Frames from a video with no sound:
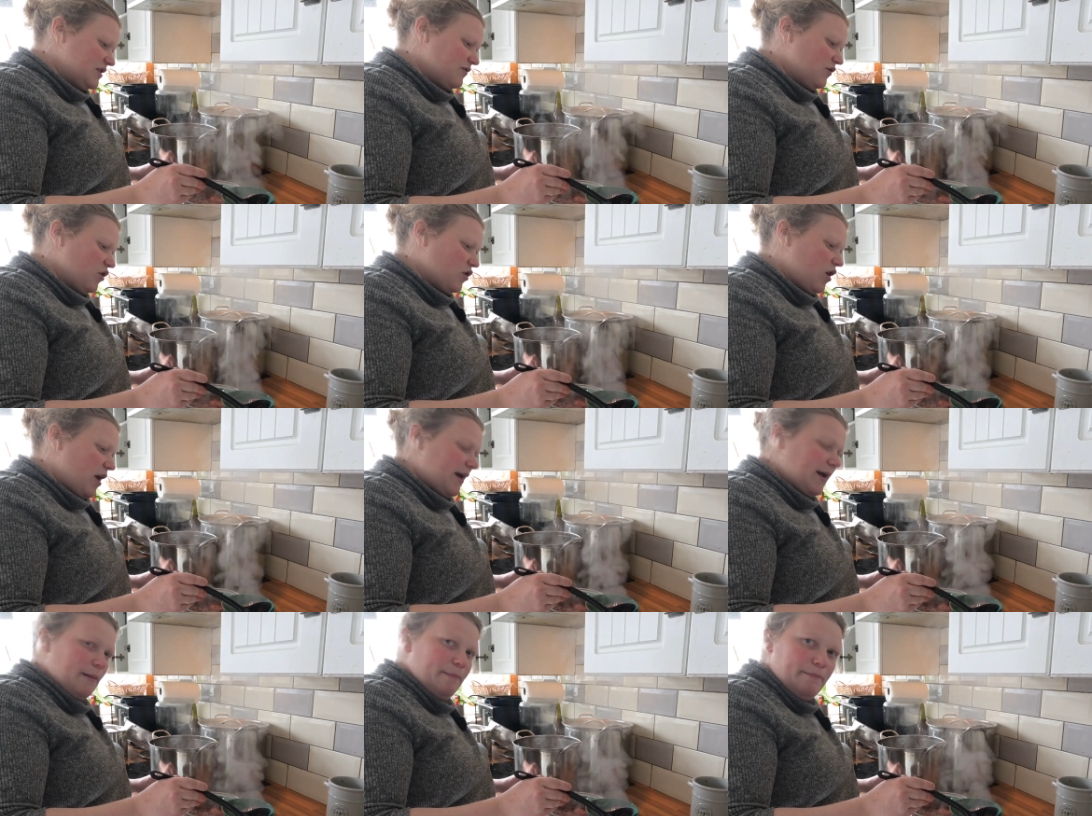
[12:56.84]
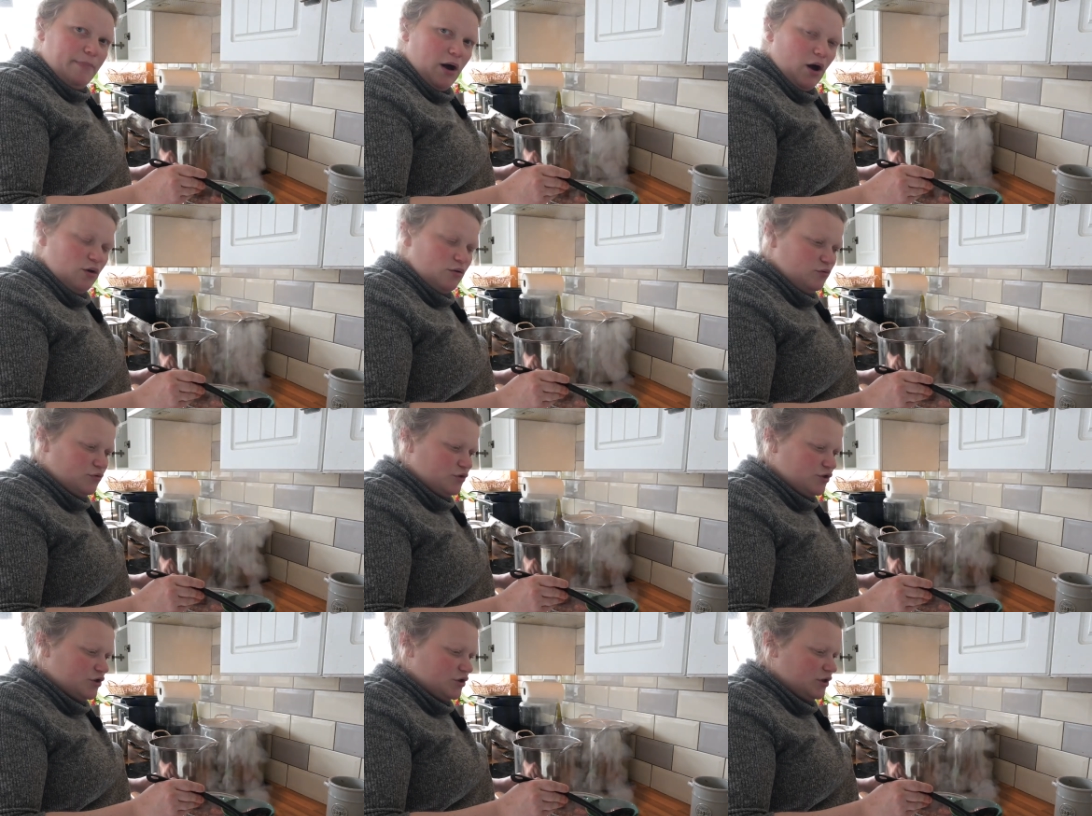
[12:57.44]
have got like a
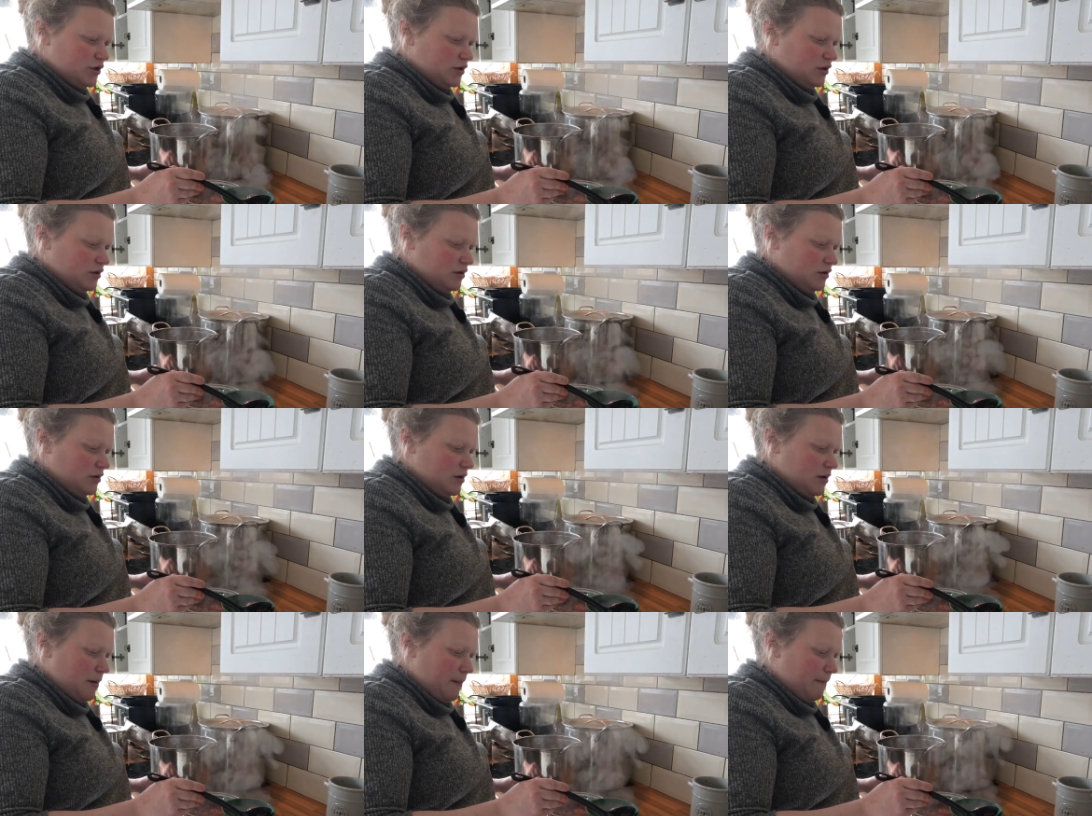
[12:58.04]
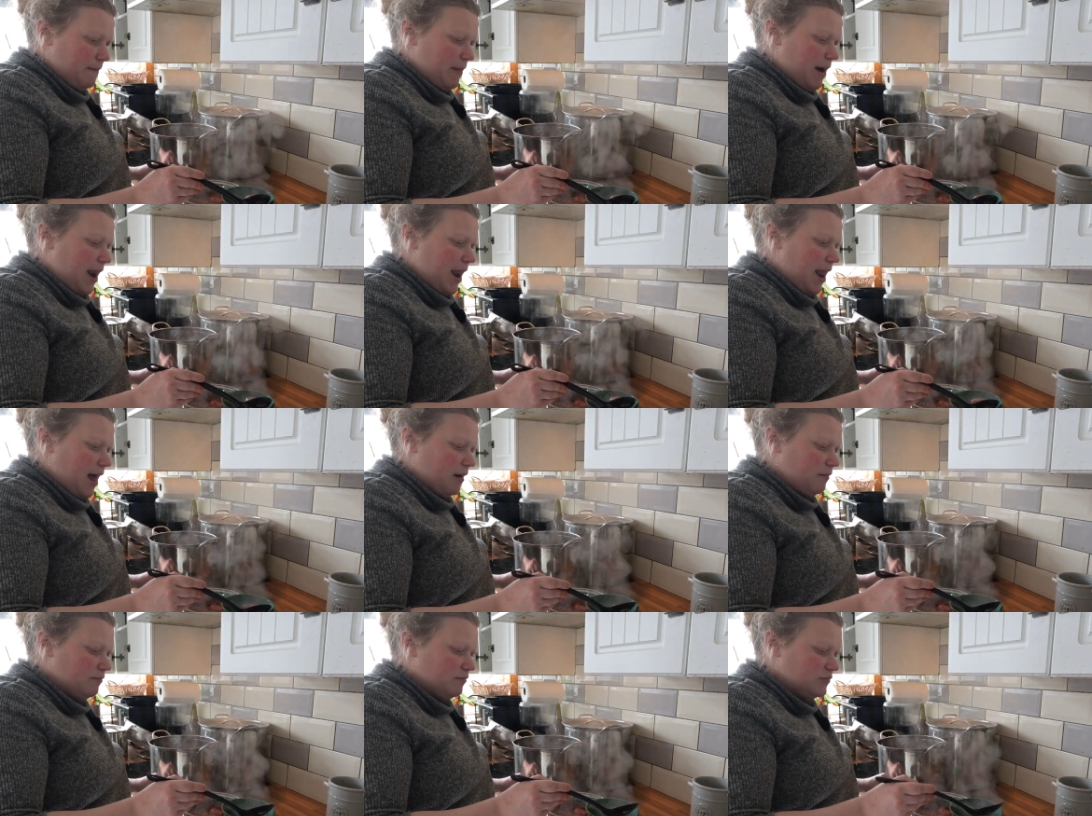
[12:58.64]
poached
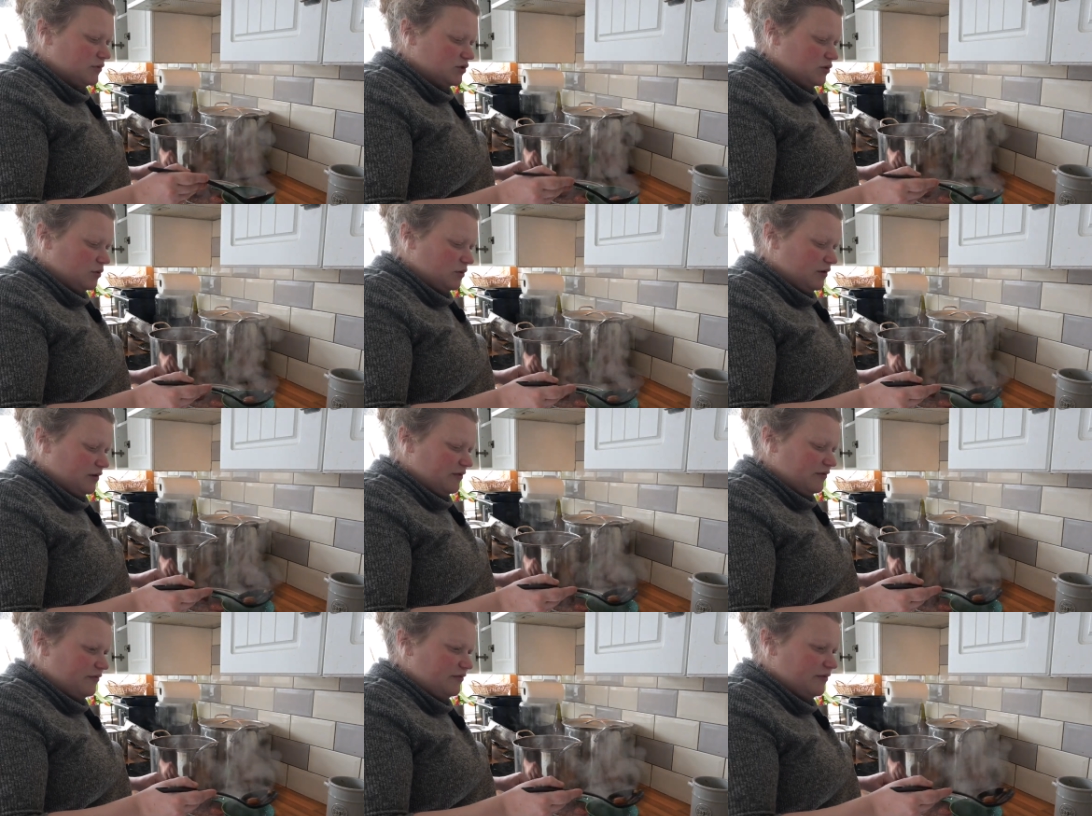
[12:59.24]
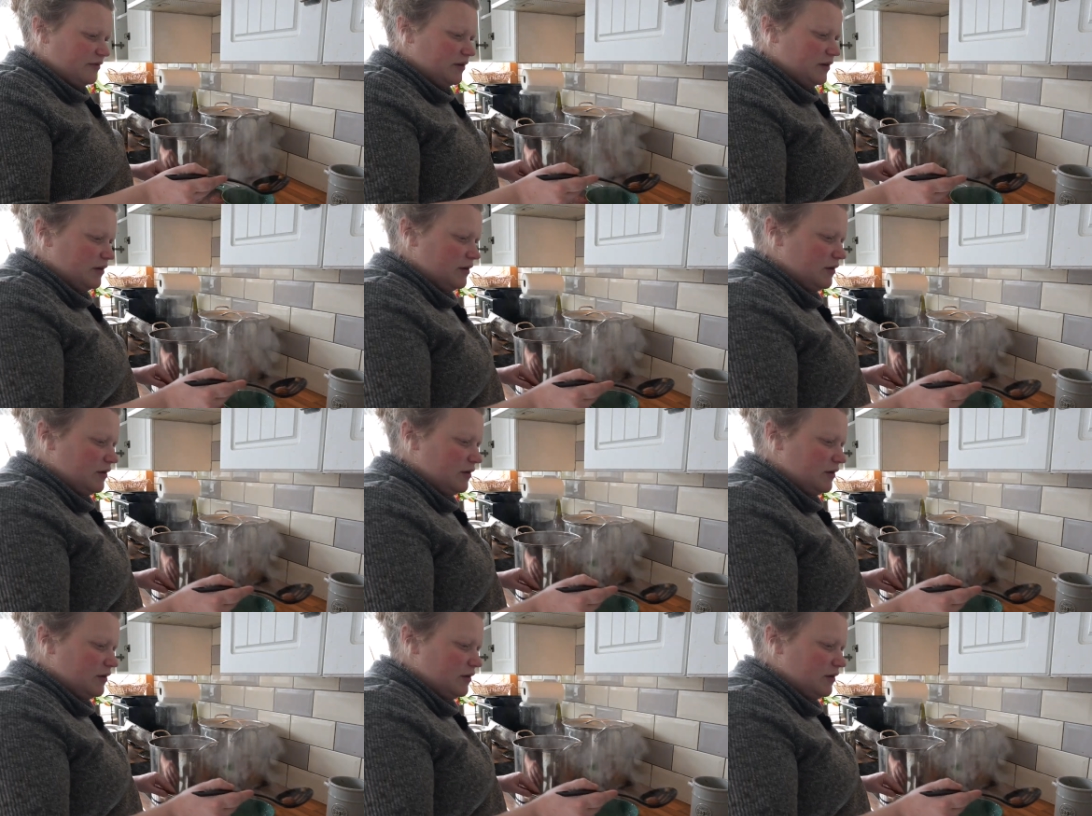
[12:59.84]
plum sort of,